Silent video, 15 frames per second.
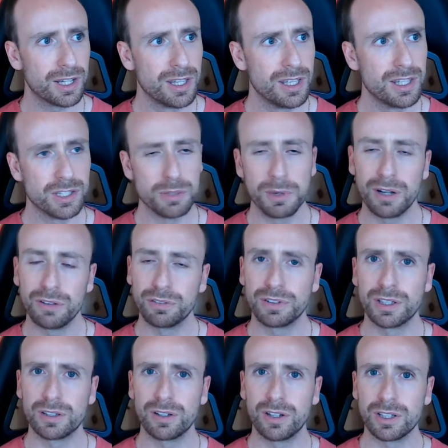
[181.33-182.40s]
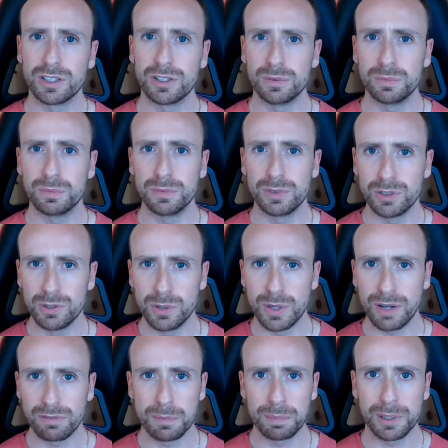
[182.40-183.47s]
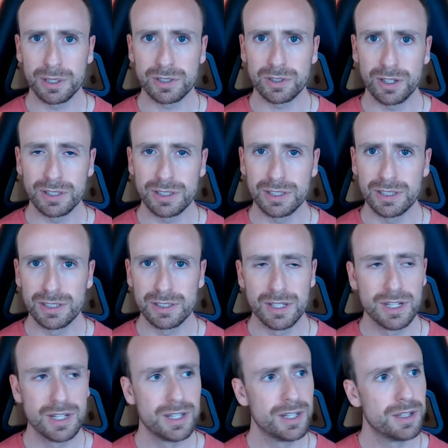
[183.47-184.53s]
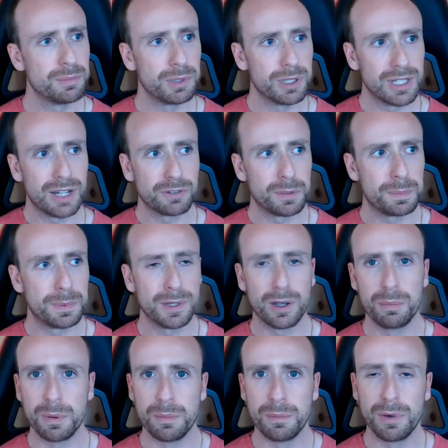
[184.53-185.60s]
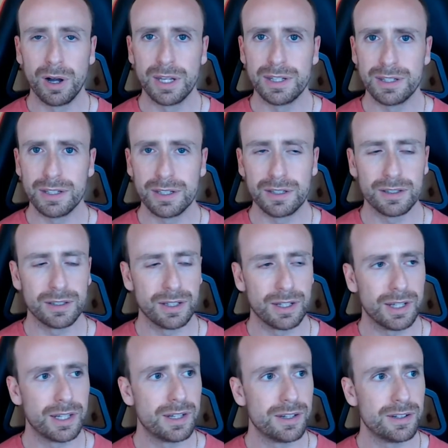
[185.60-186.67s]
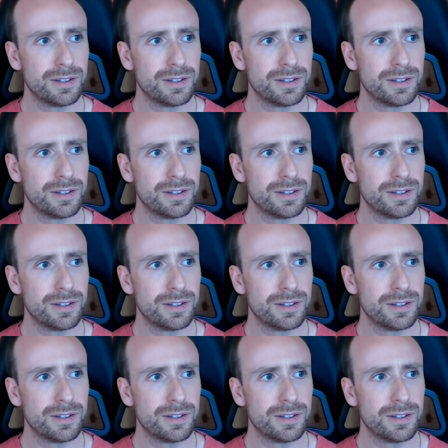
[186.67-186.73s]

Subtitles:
You might think like you have the best ideas, but you have to be open-minded, and